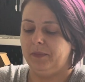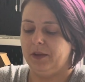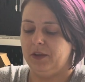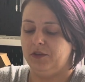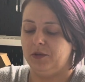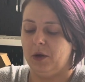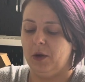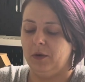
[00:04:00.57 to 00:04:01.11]

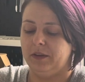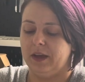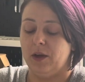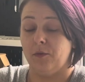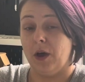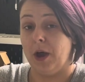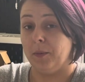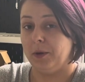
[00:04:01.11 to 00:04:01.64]
So I was like,
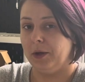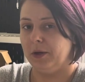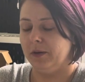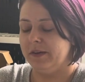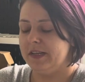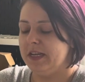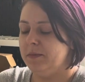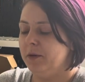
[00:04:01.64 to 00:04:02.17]
right, I'm going on
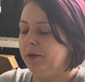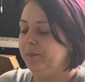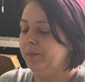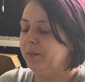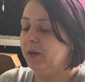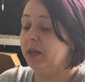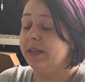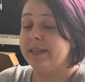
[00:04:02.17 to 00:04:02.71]
TEMU
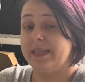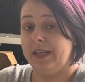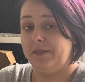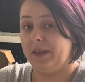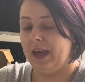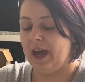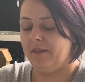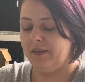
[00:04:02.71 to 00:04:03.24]
to see if
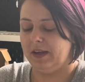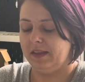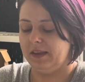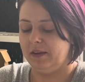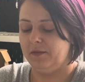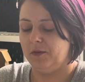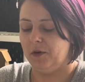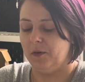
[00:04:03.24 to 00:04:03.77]
they have anything
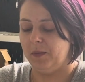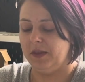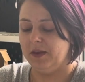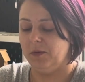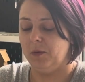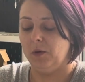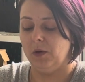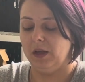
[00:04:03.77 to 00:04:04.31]
for me
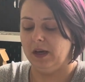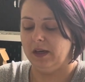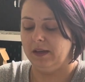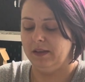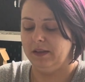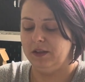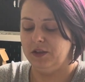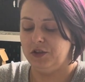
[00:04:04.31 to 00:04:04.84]
that will
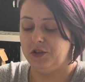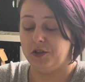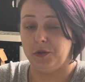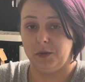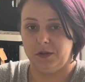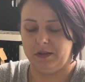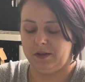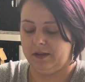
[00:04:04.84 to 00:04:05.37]

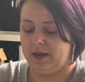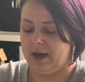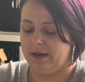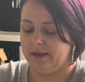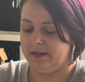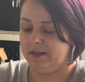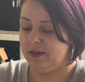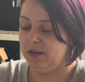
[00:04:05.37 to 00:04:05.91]
suit that
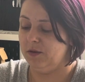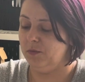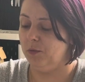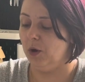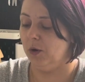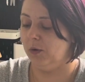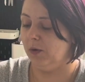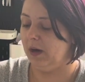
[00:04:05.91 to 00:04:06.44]

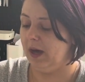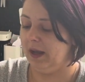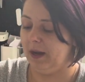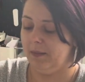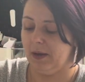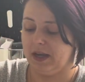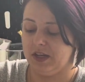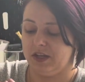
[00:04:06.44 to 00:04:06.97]
role. And I
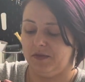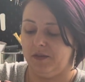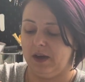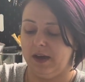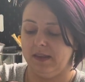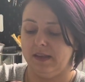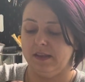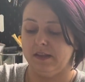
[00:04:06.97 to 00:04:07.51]
managed to
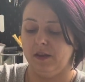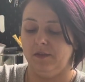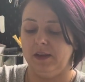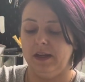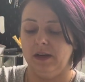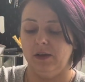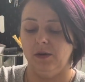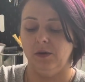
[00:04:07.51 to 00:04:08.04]
find these lovely
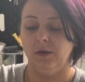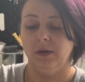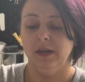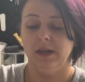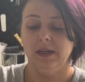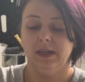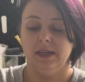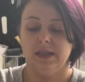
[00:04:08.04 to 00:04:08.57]
little
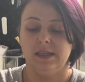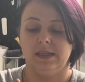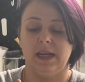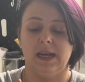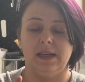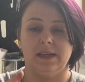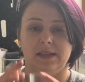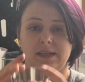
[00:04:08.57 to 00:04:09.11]
stainless